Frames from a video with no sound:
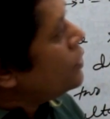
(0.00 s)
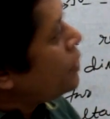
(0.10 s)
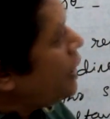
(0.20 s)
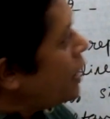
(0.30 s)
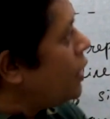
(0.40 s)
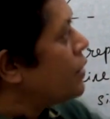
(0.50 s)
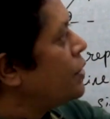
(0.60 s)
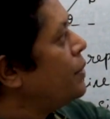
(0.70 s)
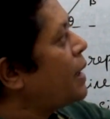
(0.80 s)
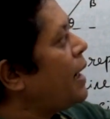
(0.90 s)
So here
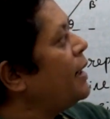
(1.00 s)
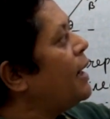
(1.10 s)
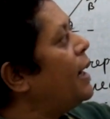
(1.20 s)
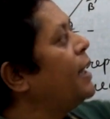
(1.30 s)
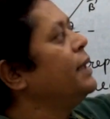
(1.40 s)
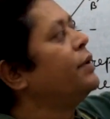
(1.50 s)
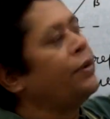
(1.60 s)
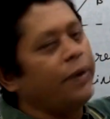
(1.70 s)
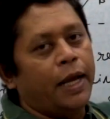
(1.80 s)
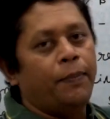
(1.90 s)
also you write R
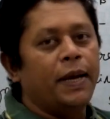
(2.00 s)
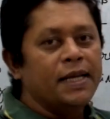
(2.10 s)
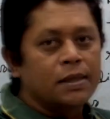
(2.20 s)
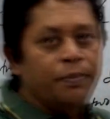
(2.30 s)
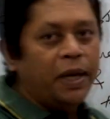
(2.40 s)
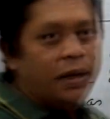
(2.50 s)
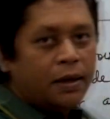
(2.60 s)
equal to A plus B.